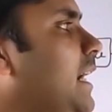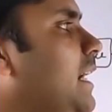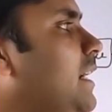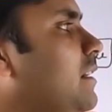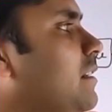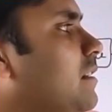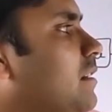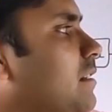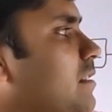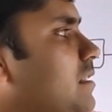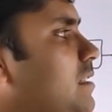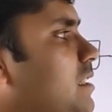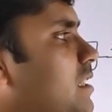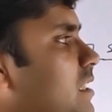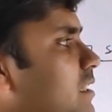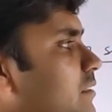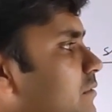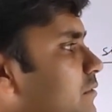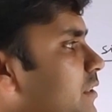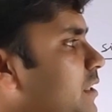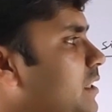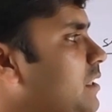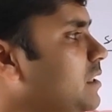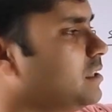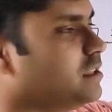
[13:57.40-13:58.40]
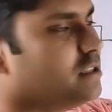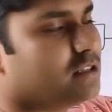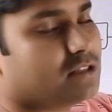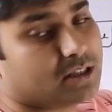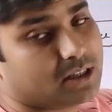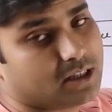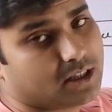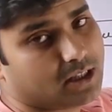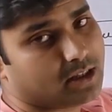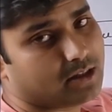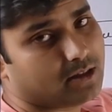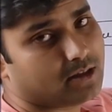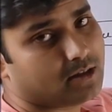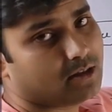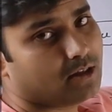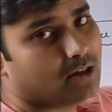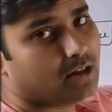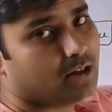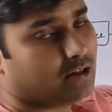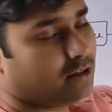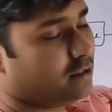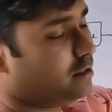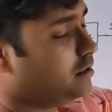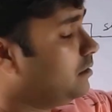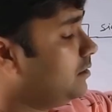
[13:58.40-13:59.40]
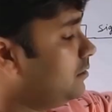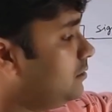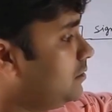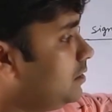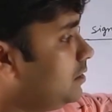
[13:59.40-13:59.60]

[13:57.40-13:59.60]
end receiver is there, a